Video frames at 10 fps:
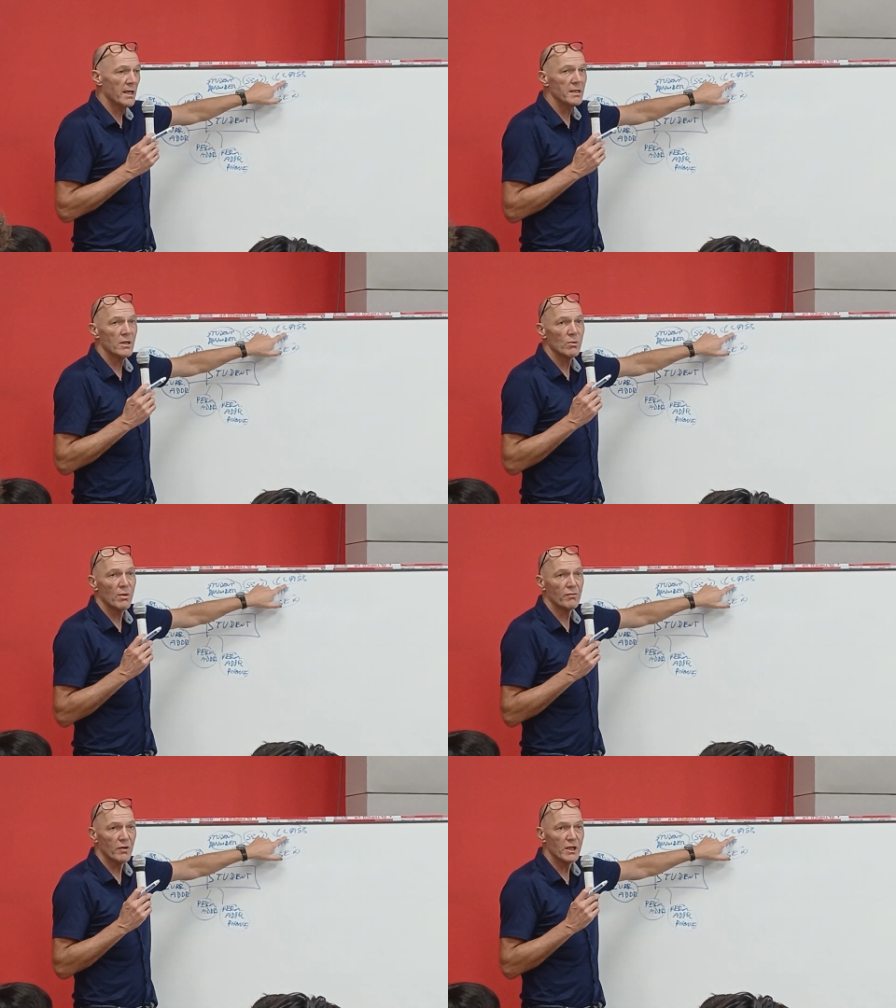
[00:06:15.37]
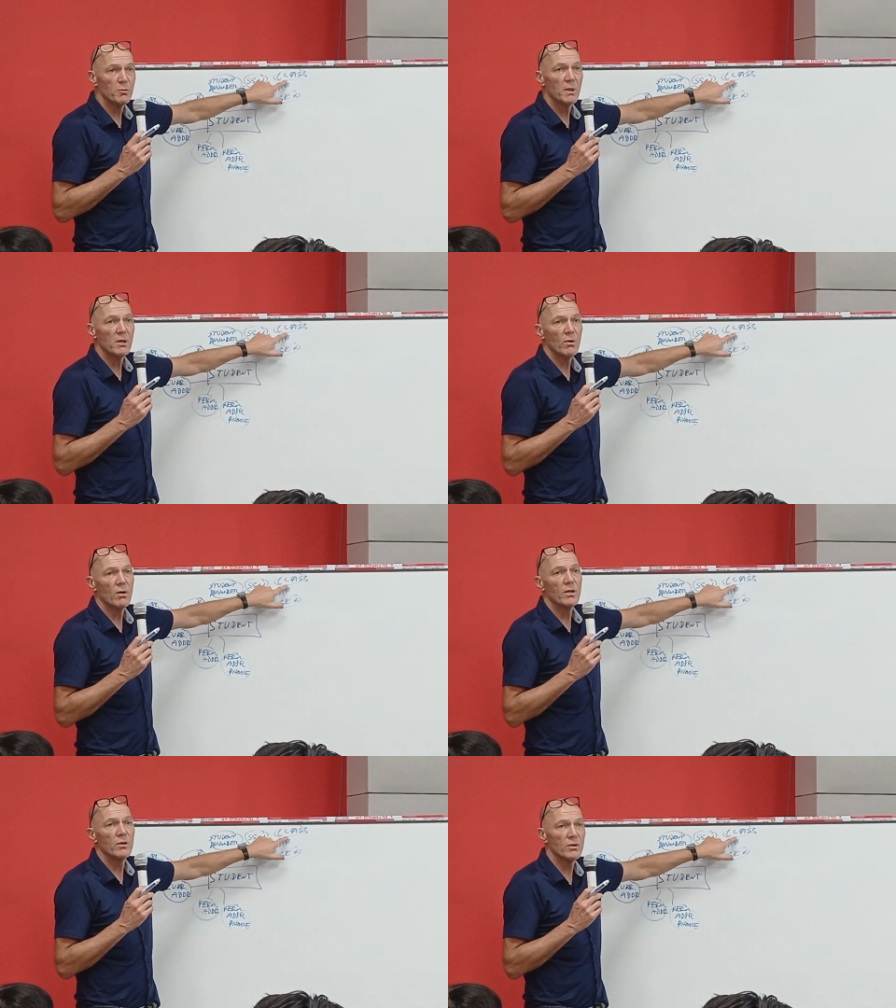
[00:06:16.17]
Either you're a freshman
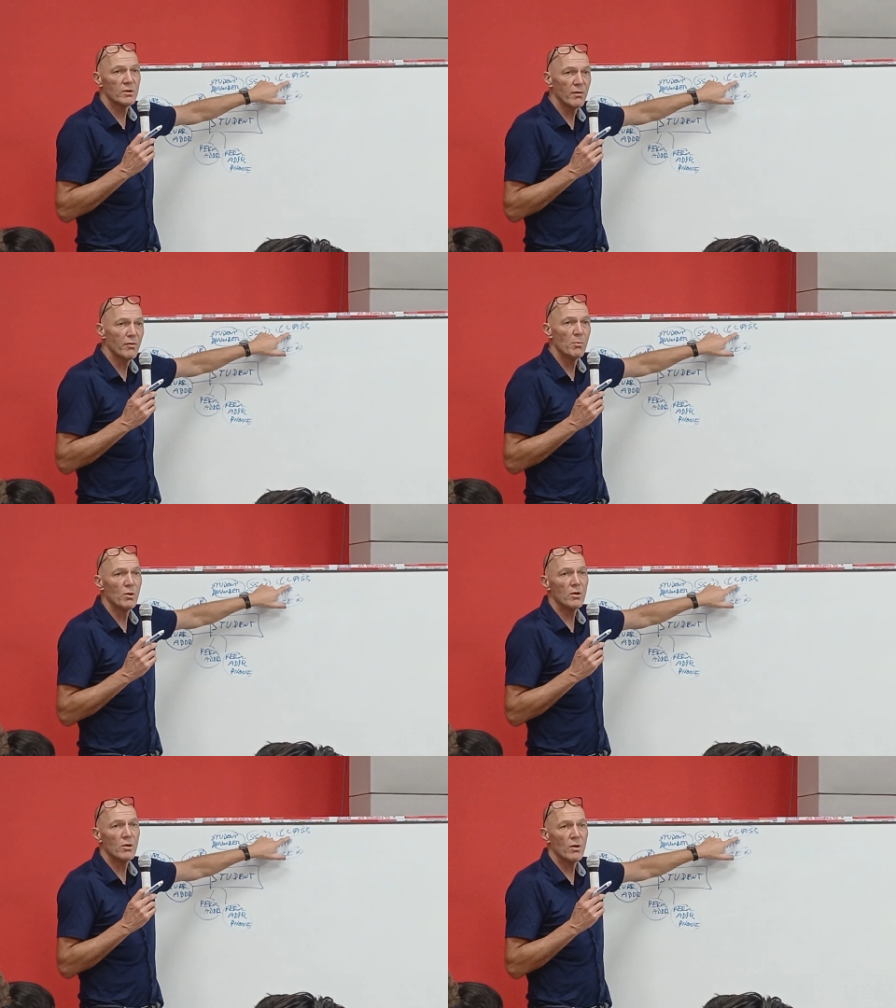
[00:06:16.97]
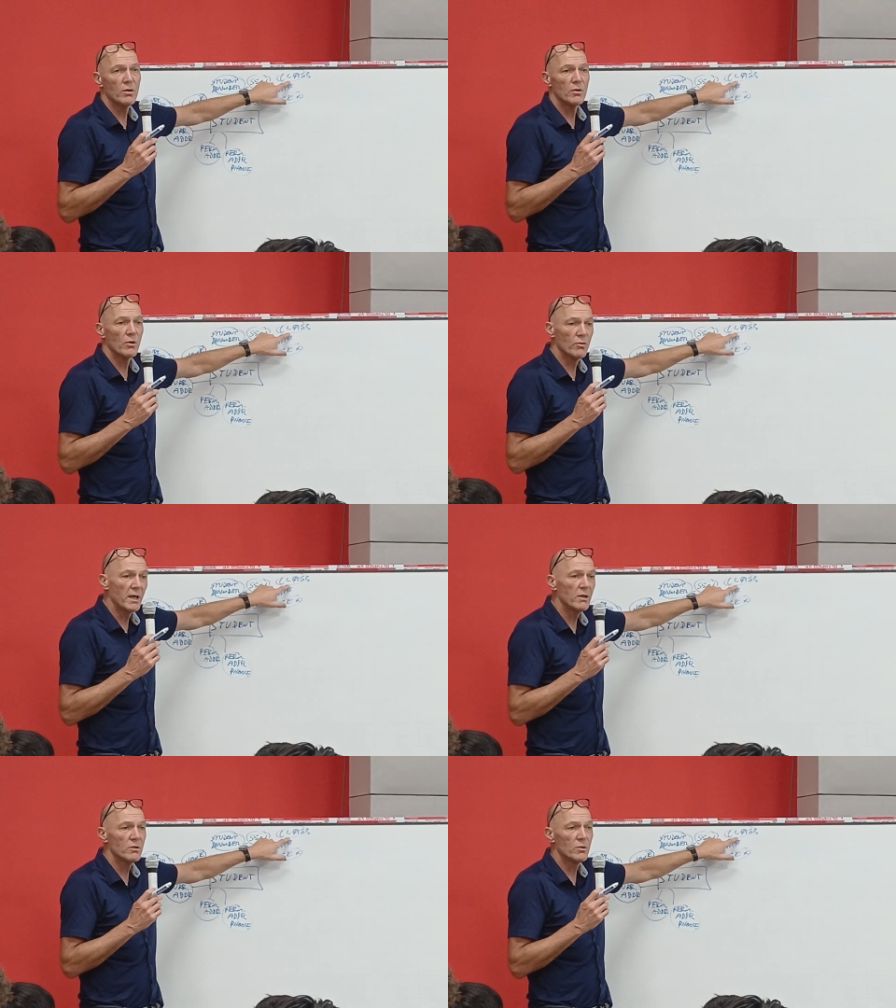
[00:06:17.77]
or you're a sophomore or you're a
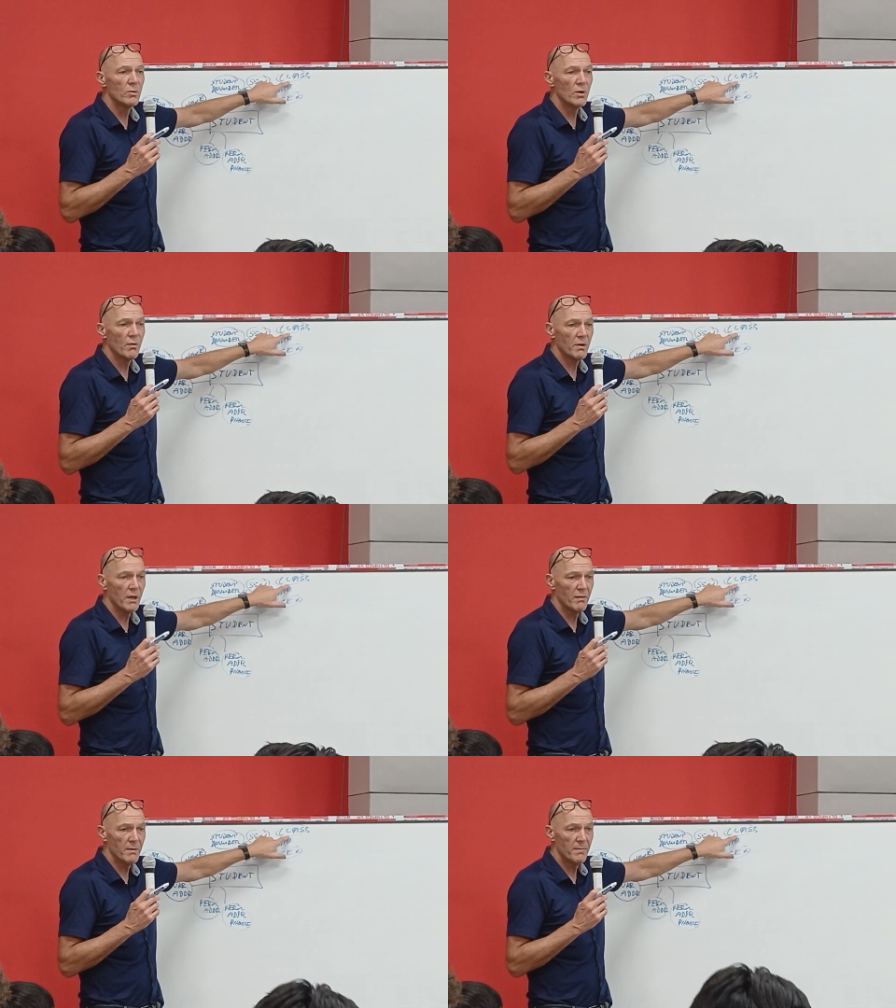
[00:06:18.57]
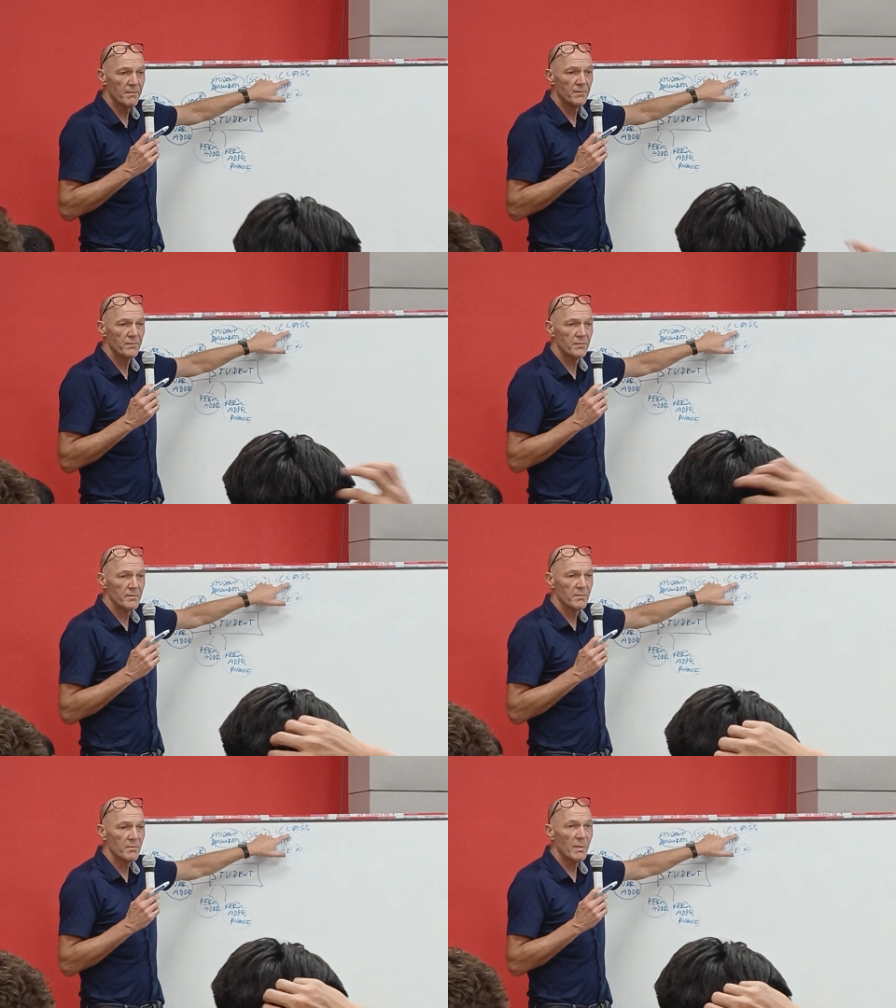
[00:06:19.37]
graduate student or whatever.
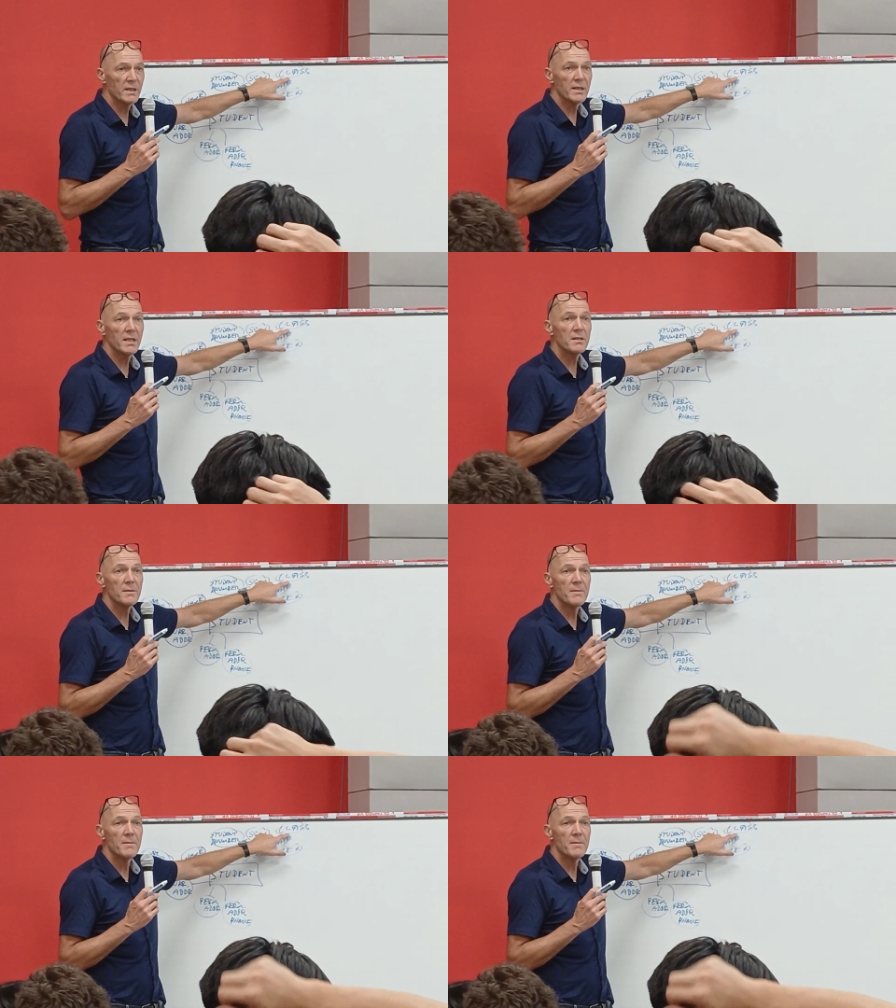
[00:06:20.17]
Make sense?